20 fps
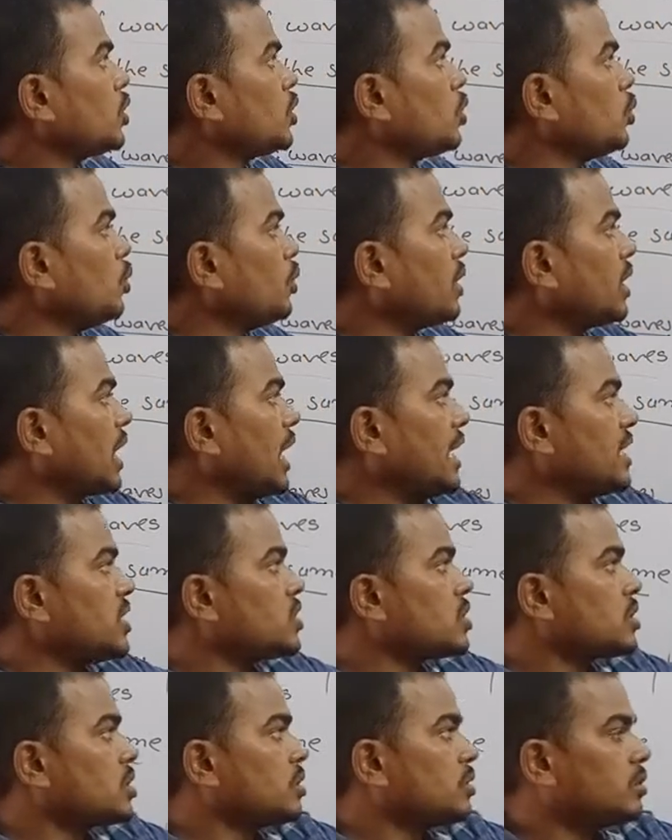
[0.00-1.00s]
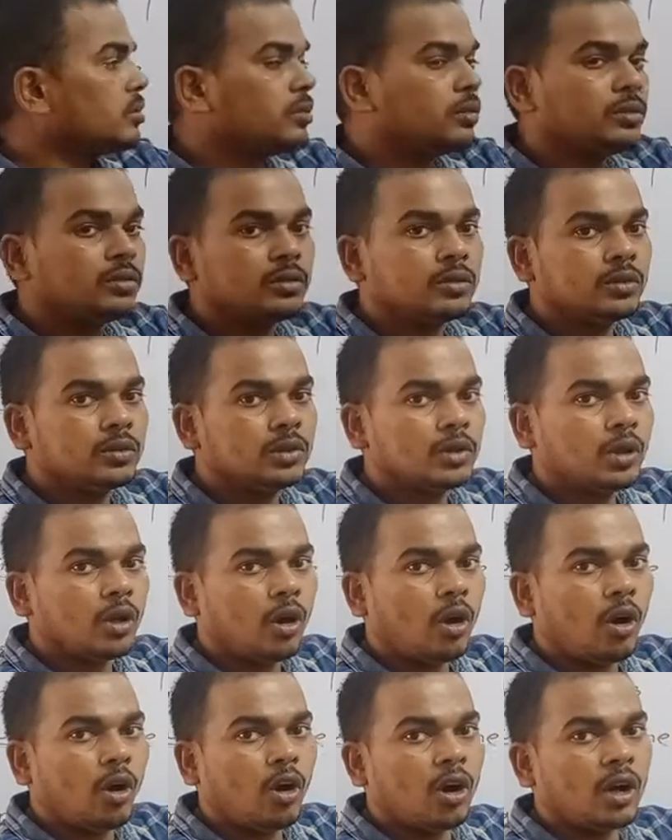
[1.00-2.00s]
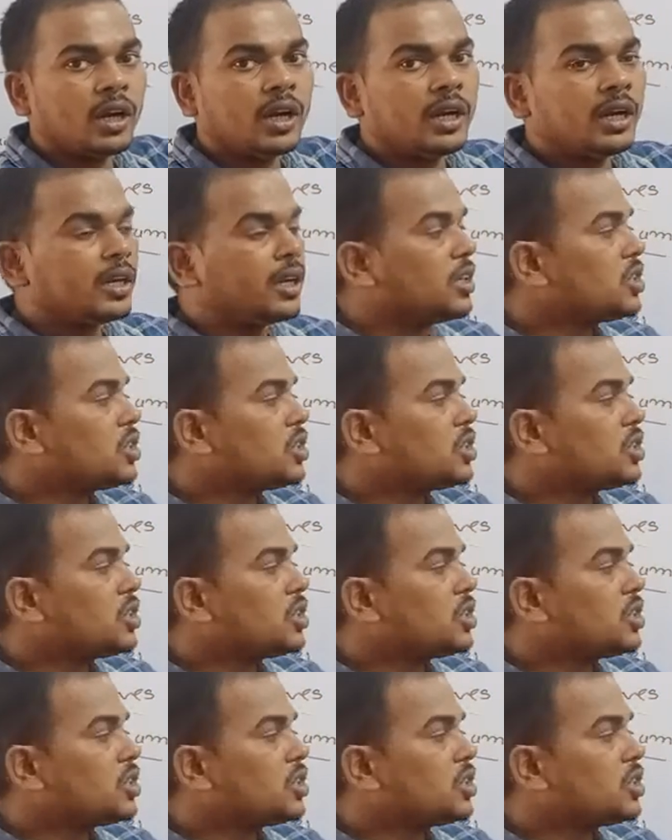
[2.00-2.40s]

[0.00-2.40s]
two crests or